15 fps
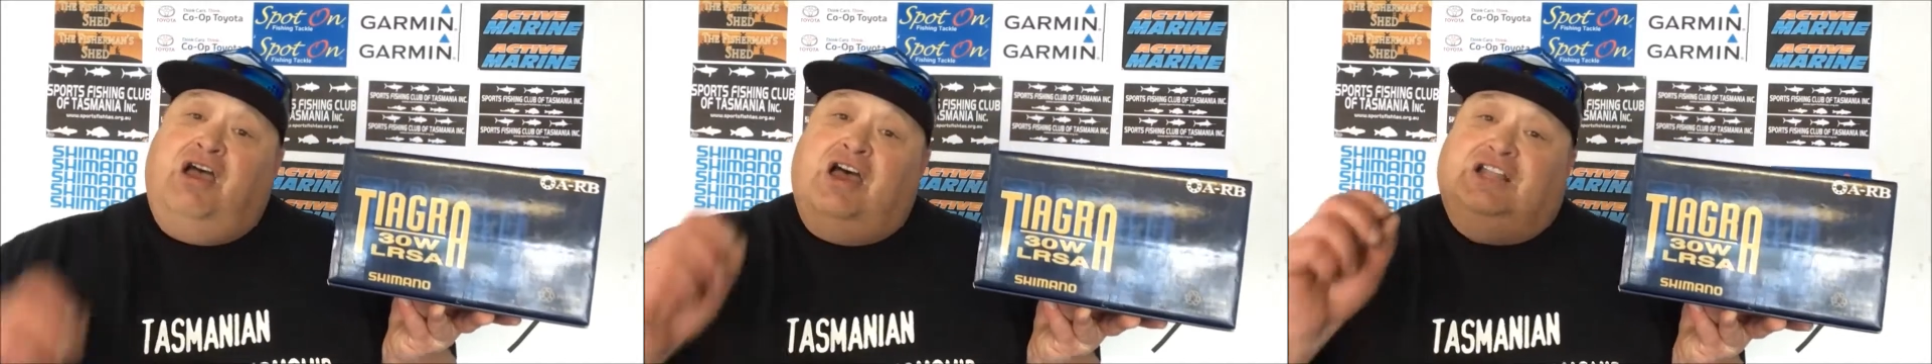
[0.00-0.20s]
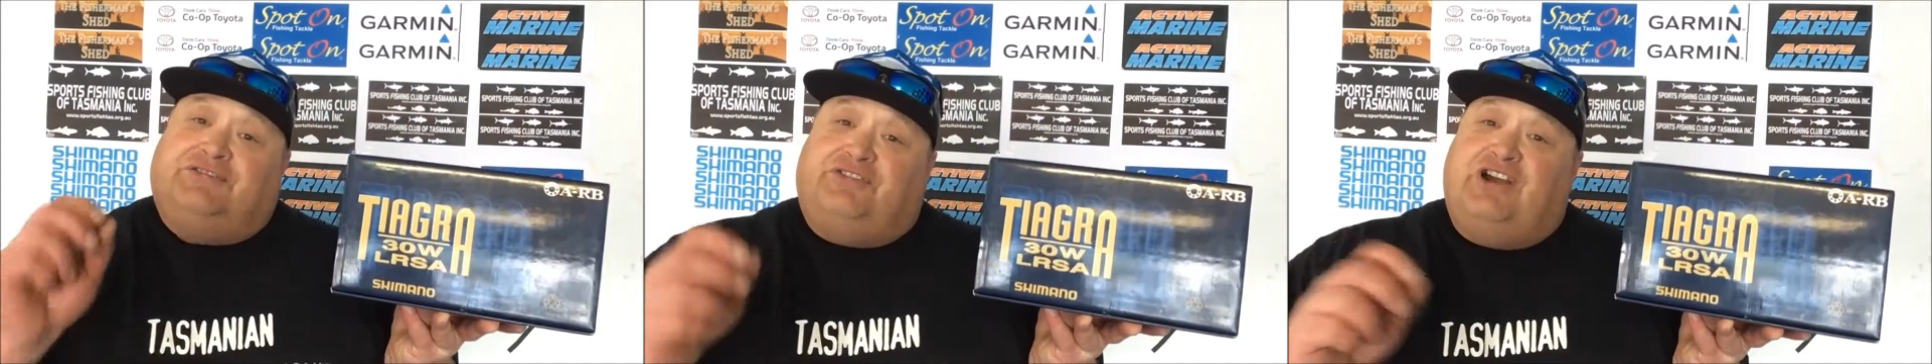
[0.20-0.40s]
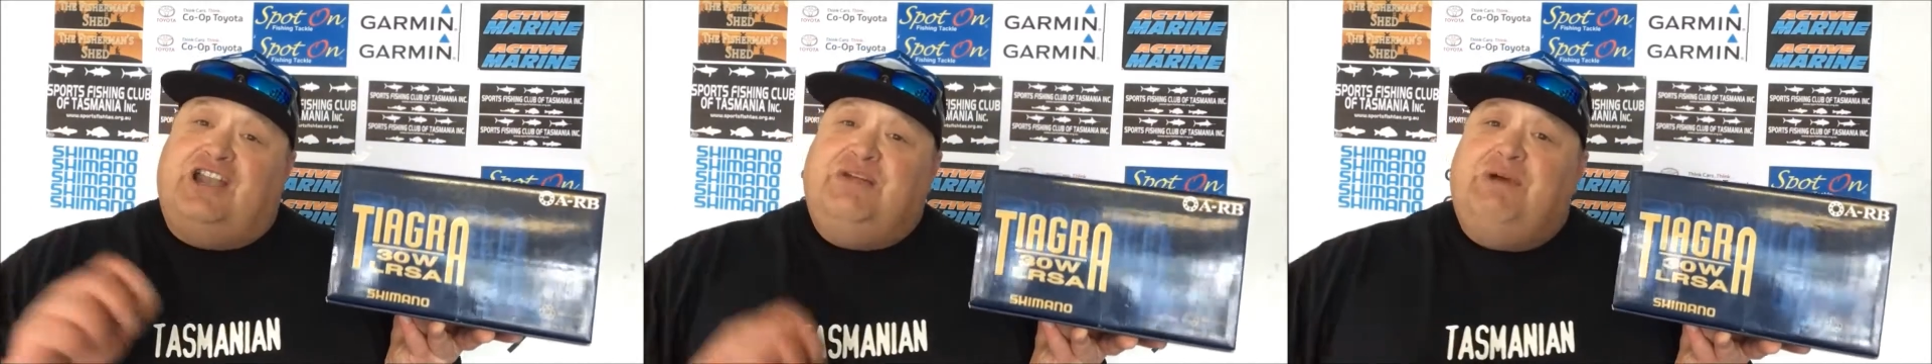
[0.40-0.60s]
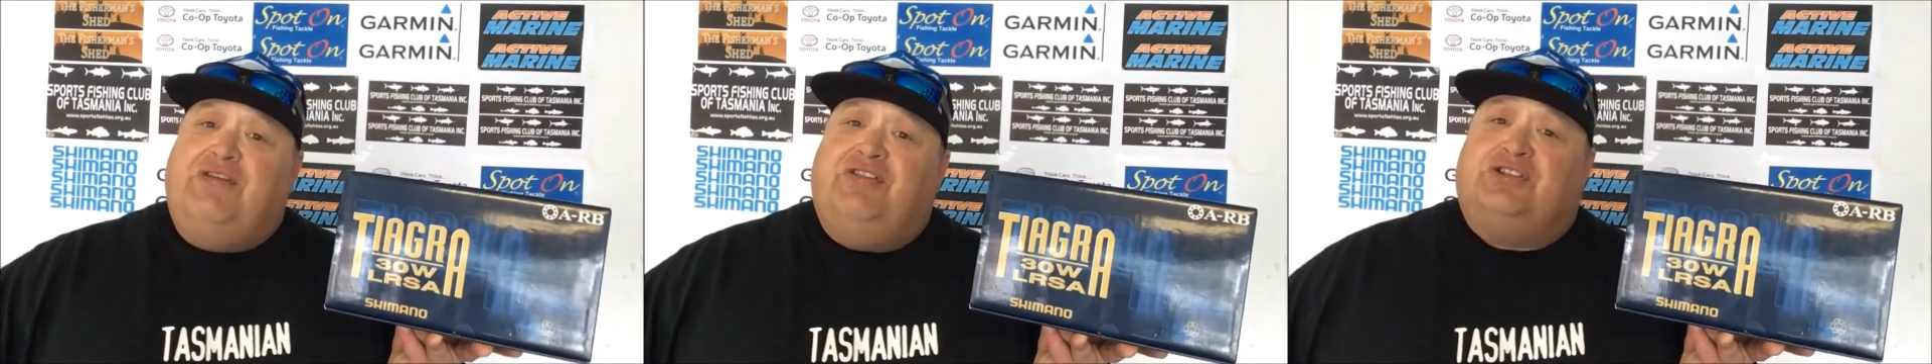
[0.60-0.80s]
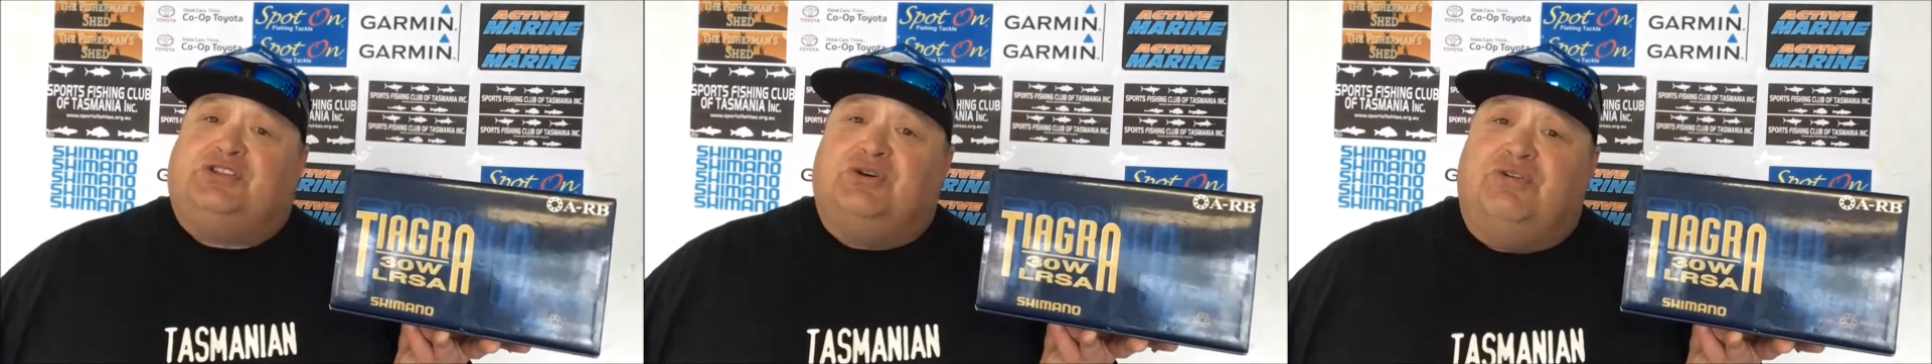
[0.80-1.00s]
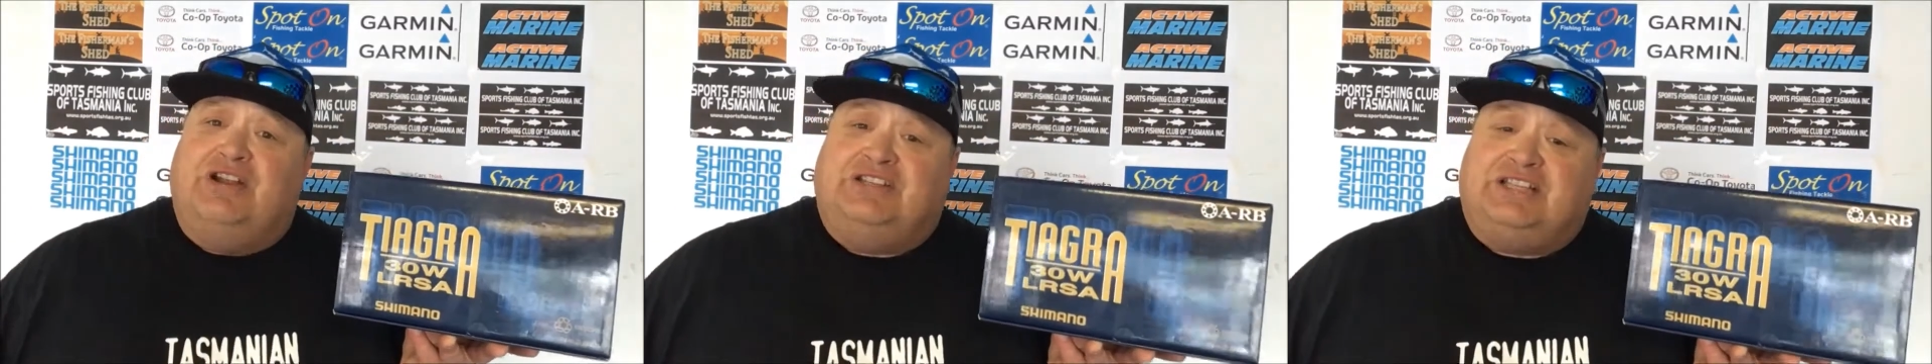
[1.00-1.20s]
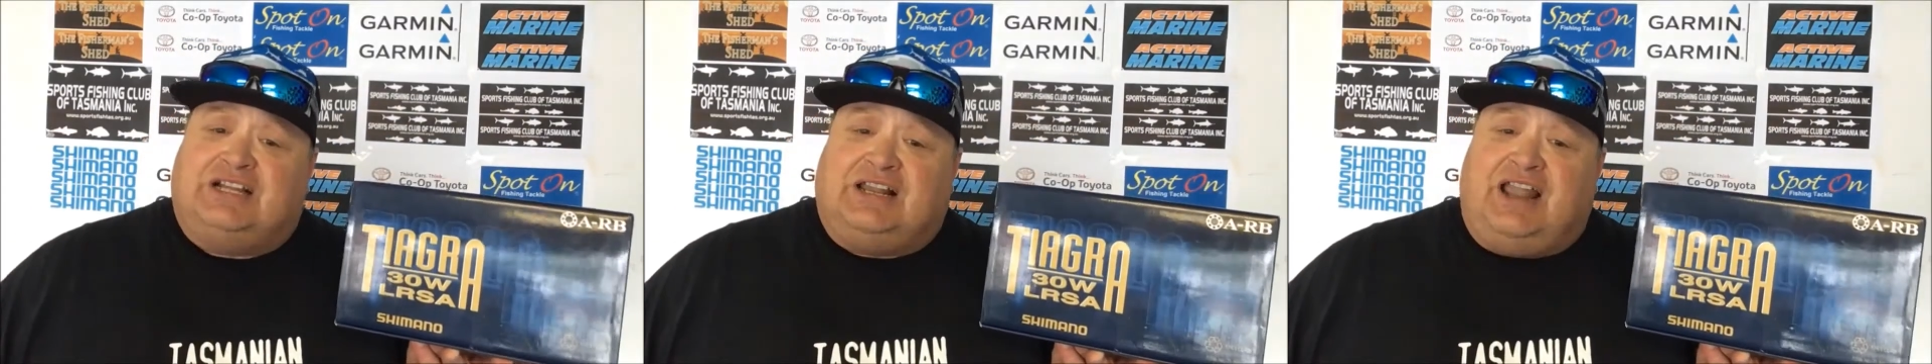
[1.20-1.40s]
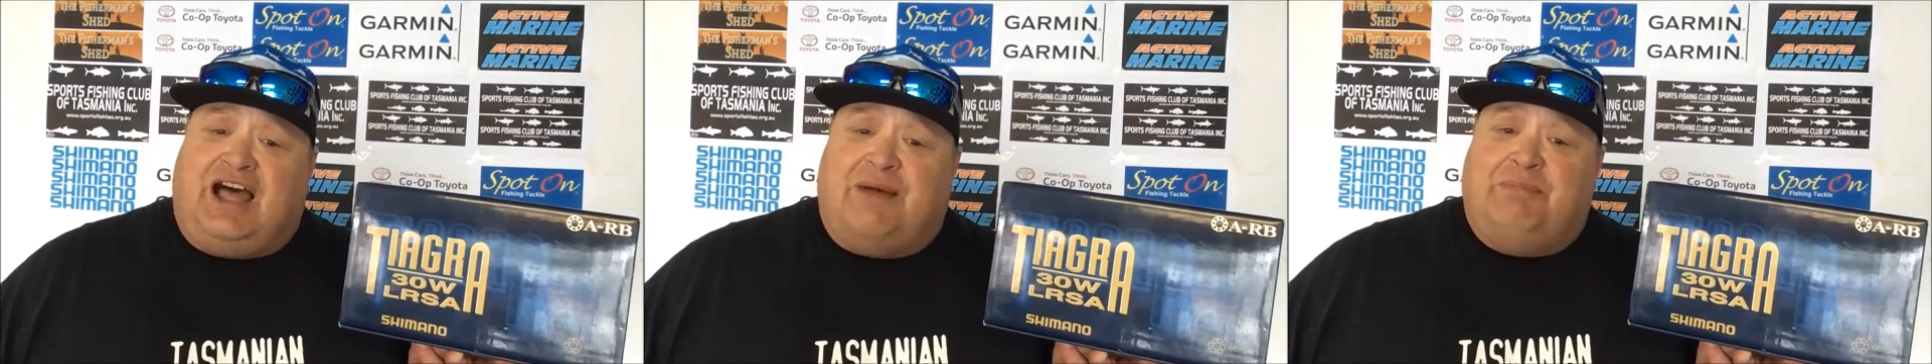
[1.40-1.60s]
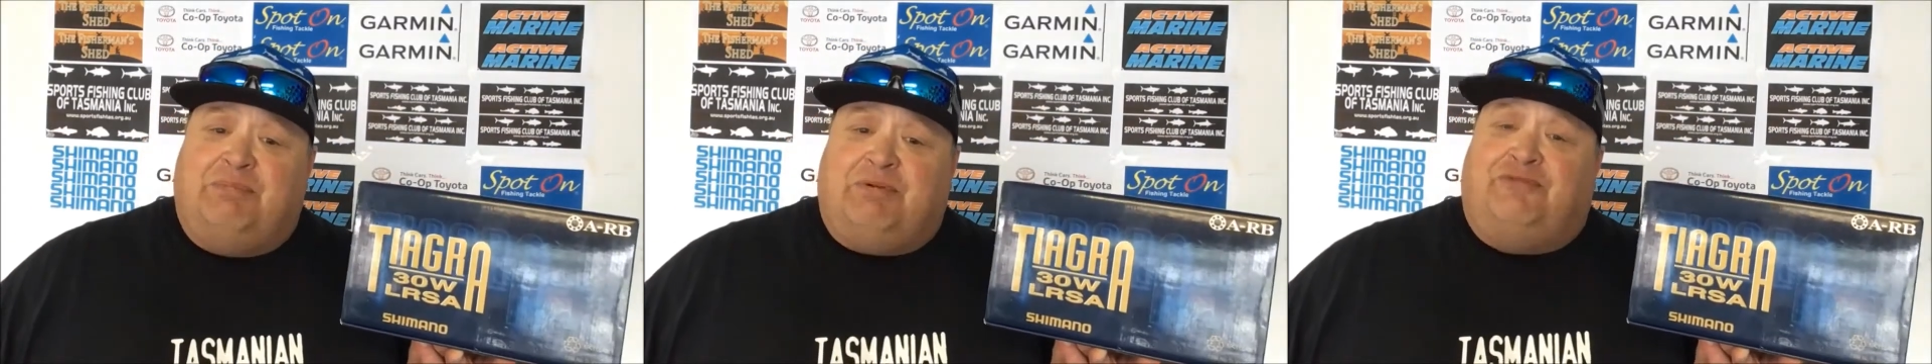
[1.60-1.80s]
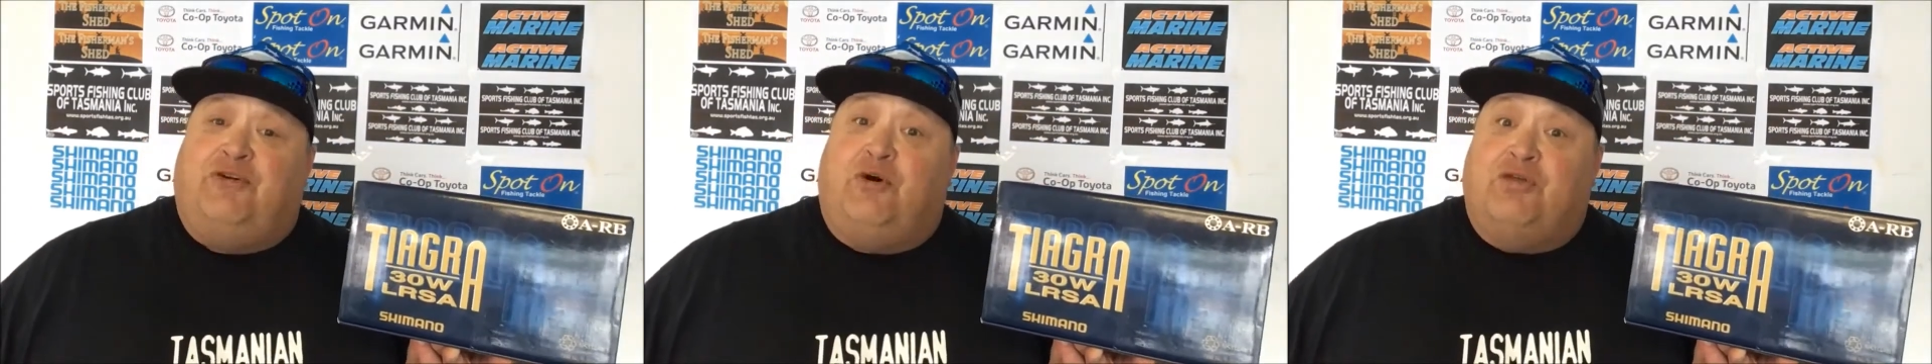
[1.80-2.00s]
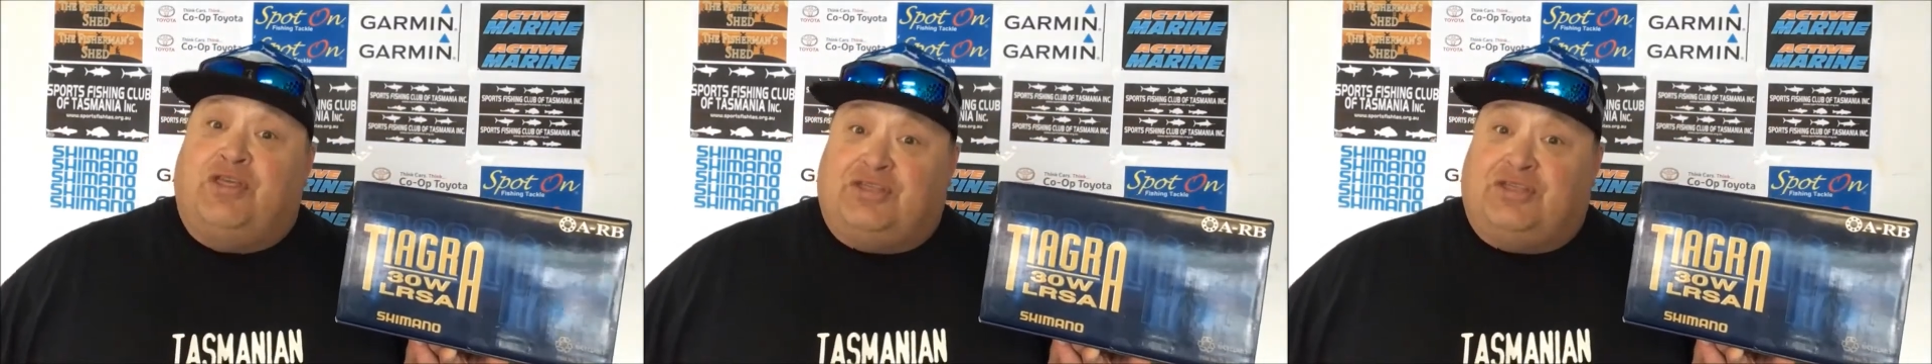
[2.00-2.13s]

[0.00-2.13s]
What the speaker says: It's for anyone that joins the club before the